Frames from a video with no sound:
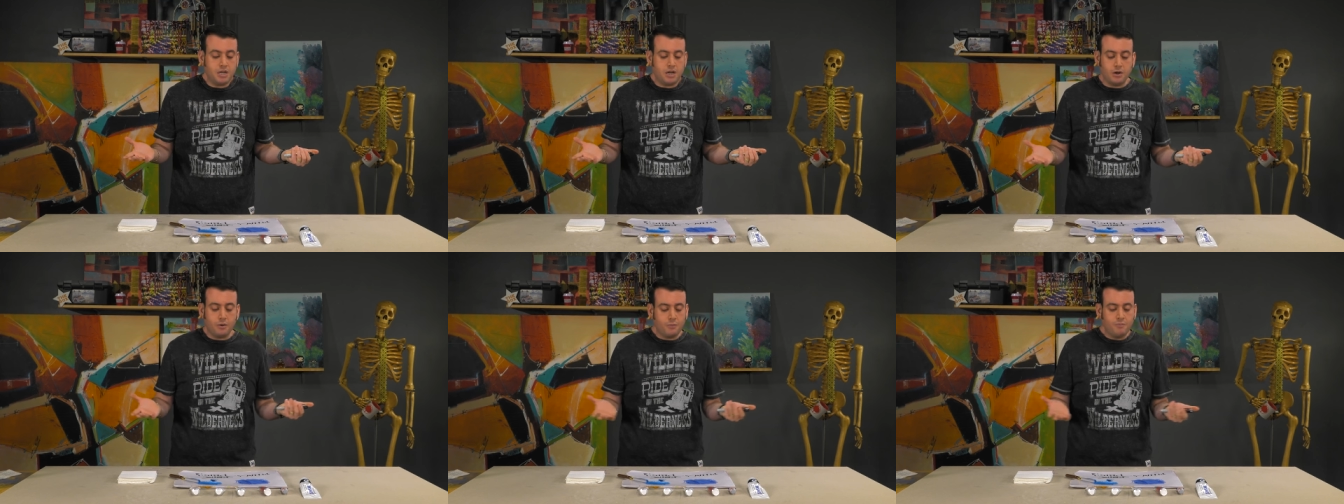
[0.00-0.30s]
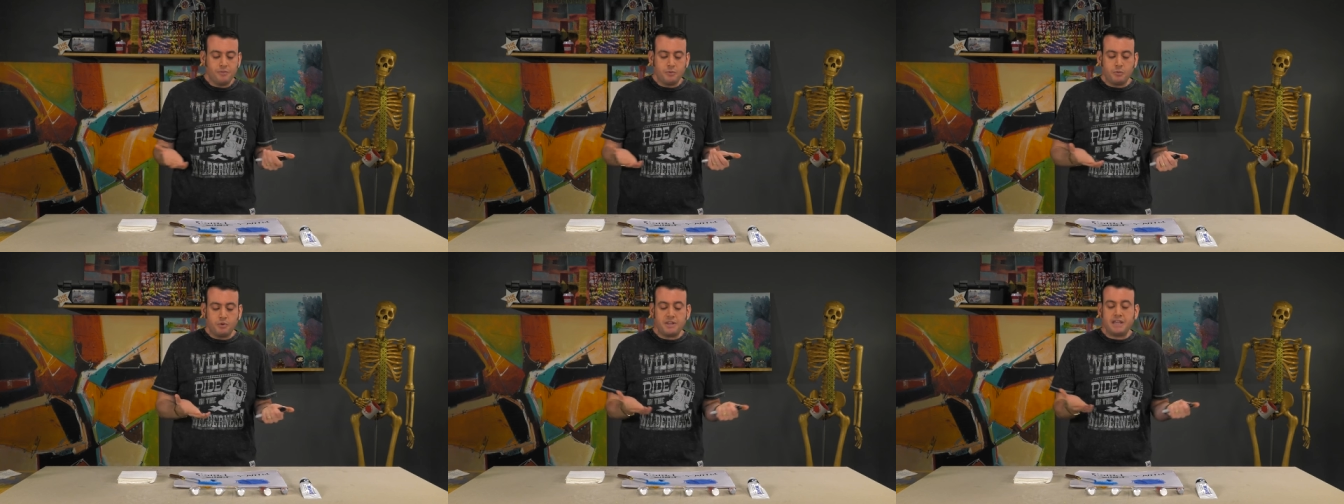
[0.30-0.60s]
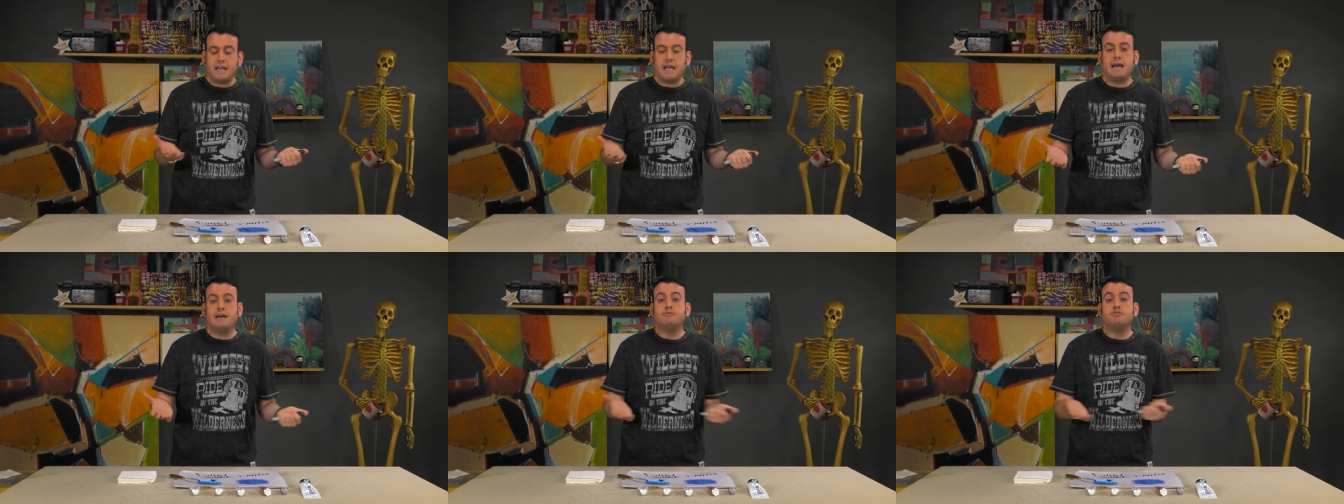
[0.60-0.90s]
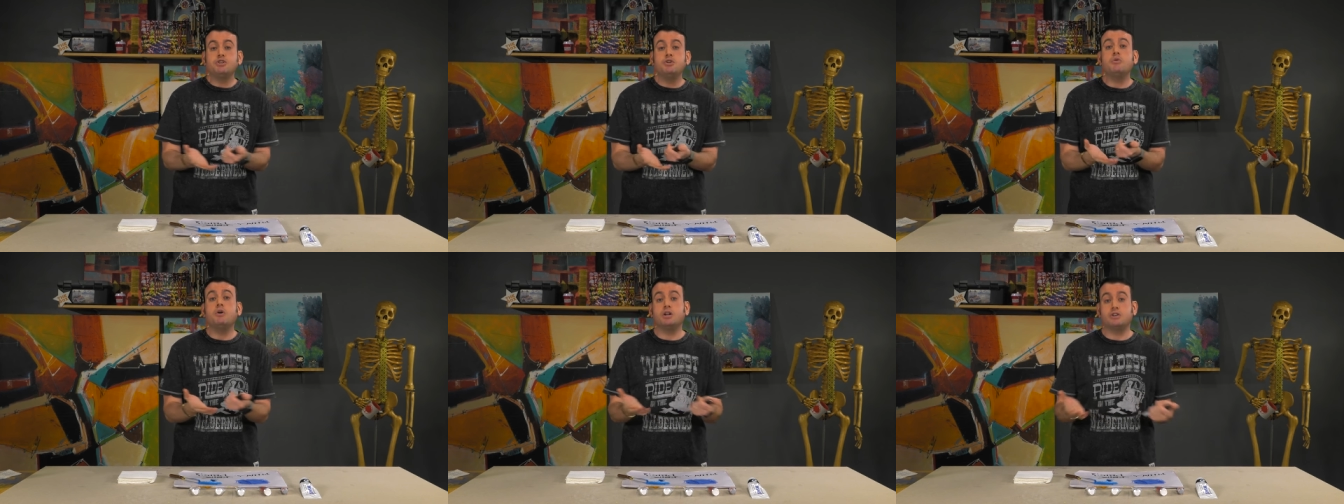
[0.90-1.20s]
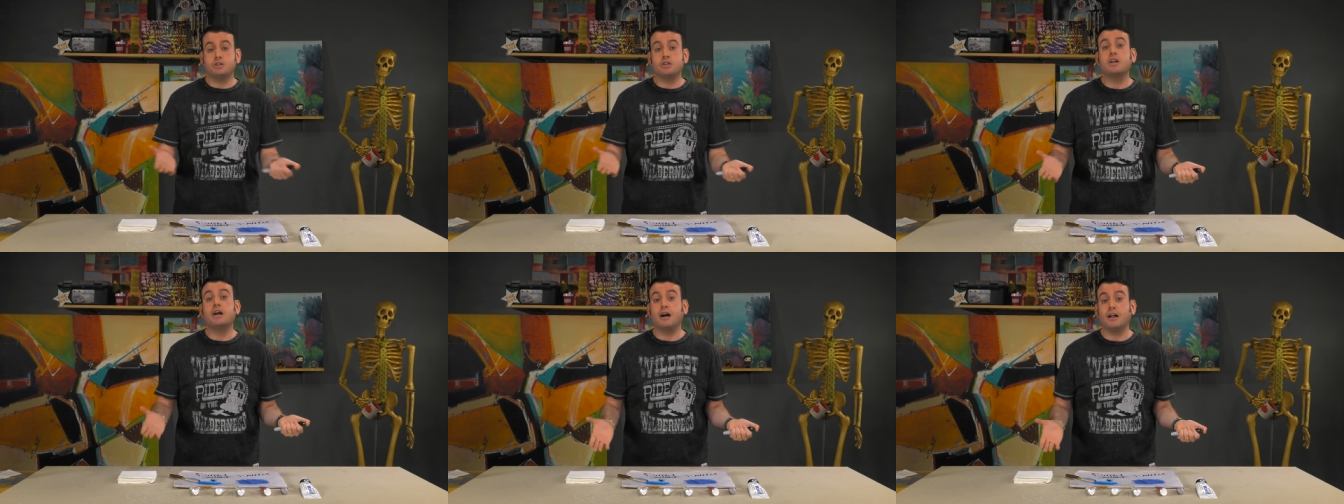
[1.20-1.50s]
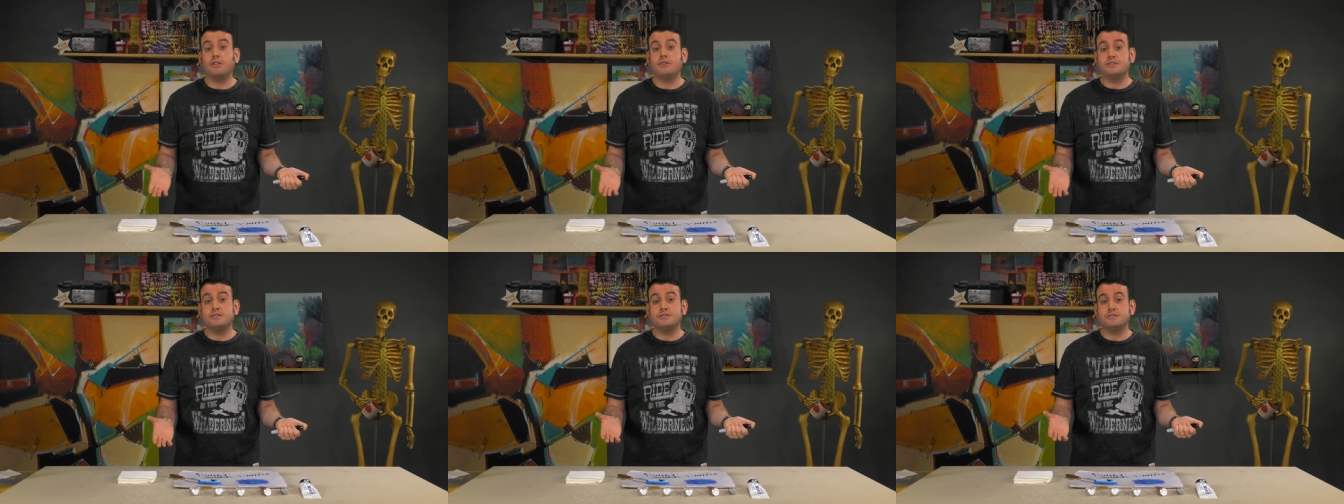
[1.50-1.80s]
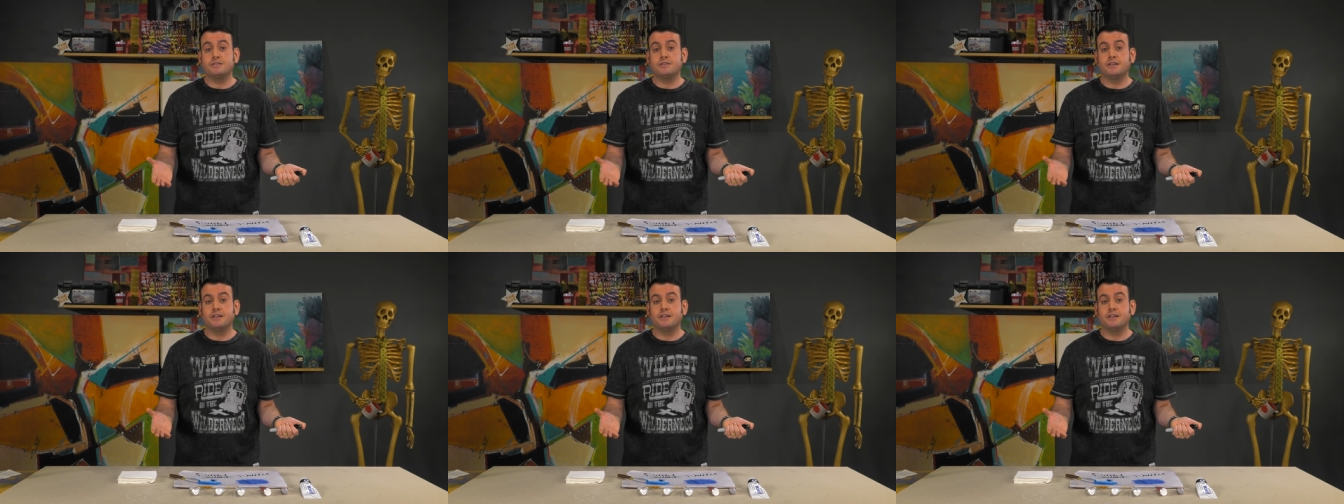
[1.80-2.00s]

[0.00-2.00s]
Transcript: know, when they have 200 colors,